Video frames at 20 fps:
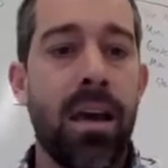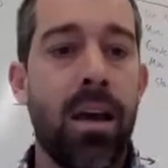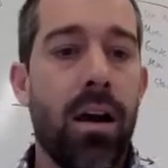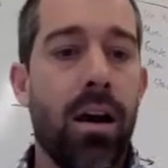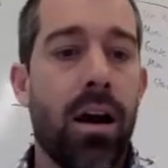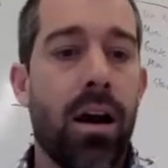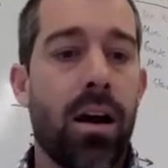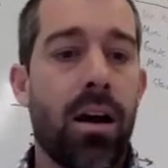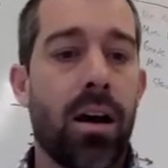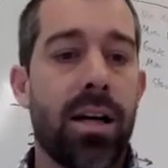
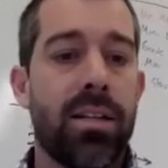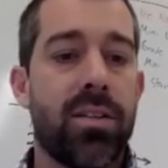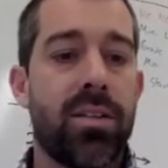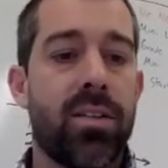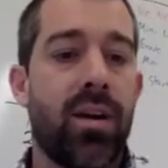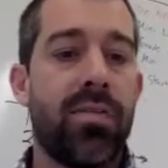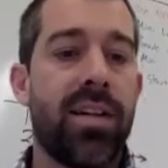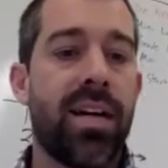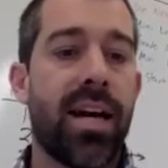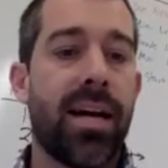All right, so
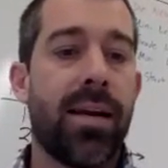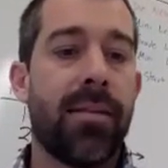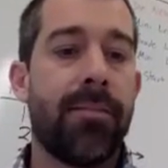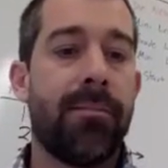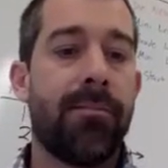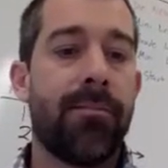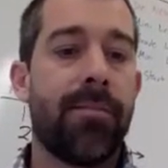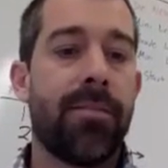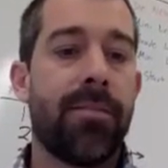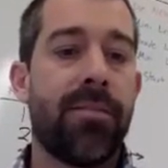I've got
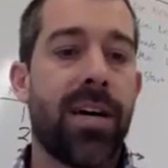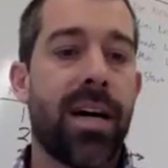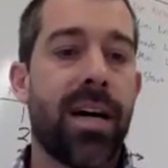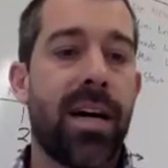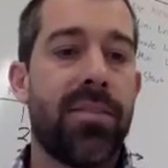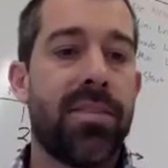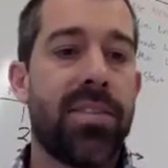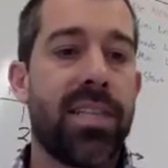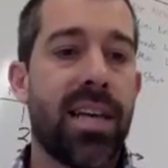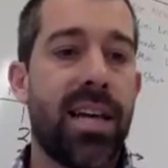
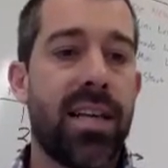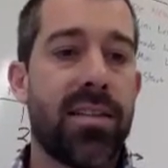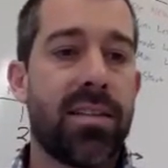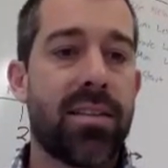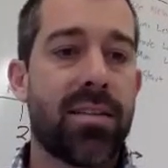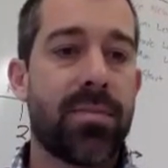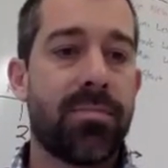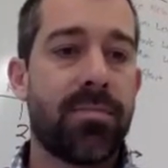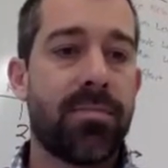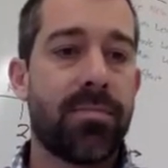5
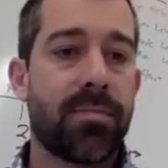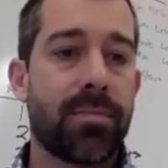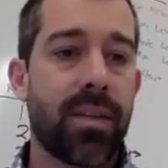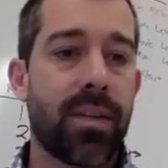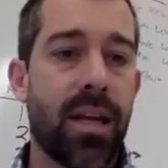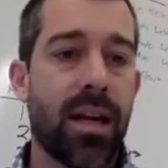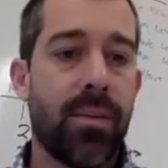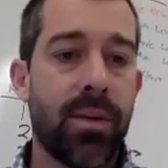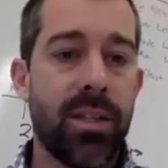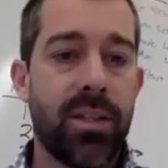sets.
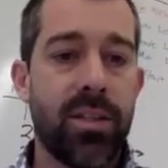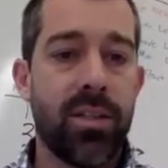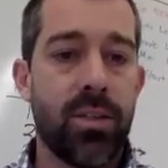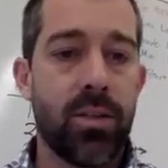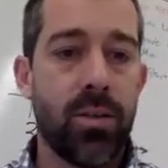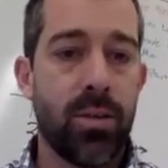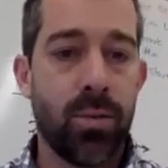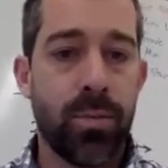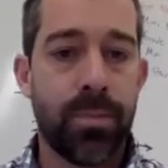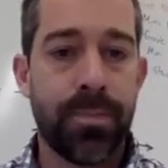I'm going to
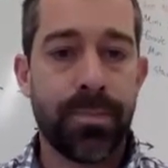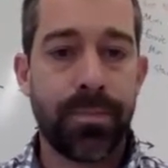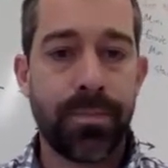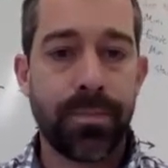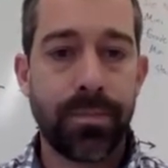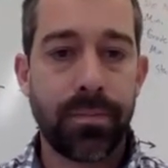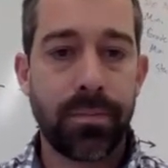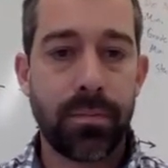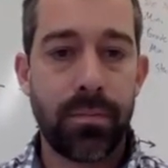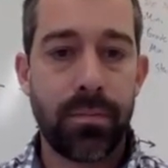do
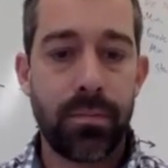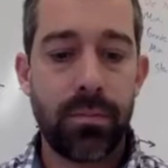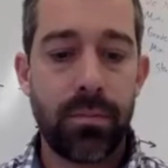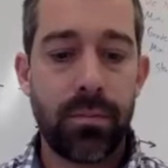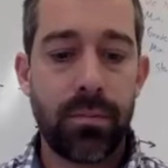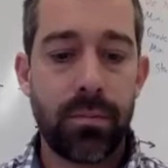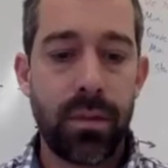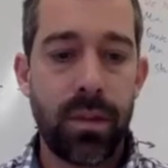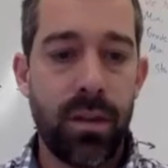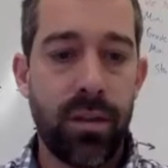
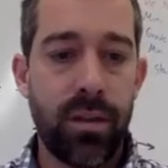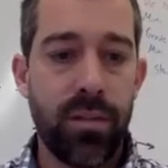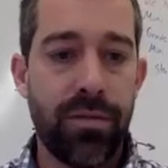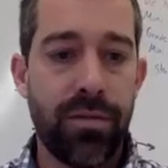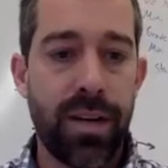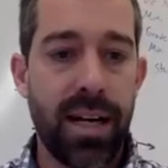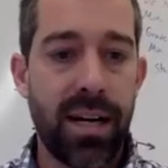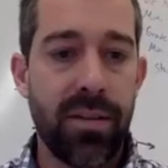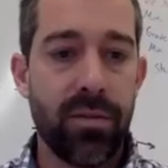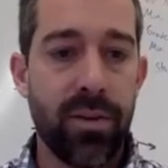
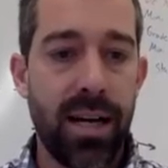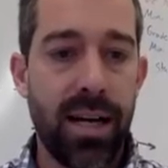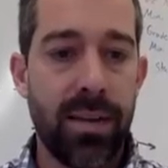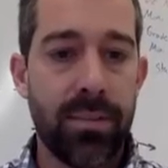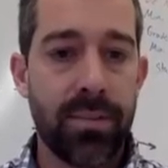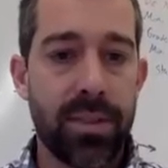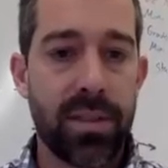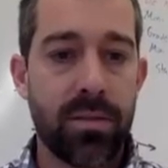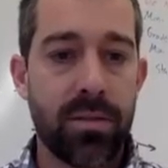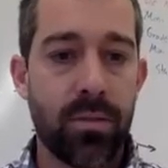5
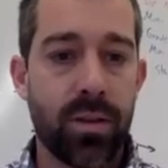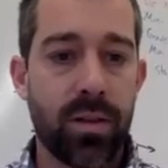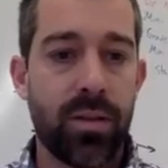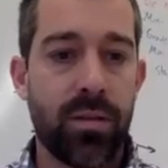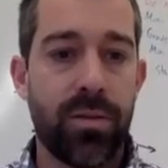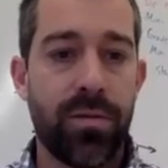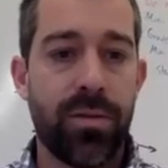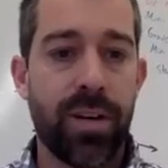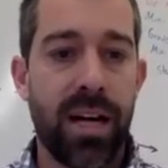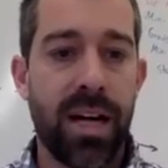reps. We're going
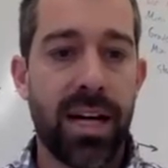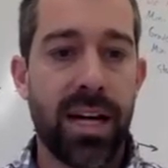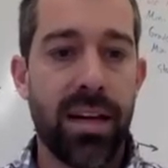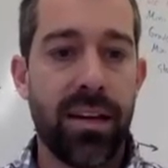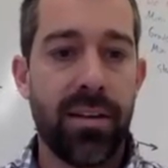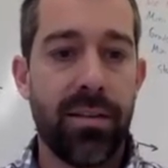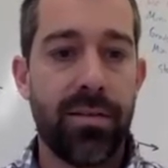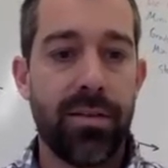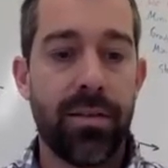to do 5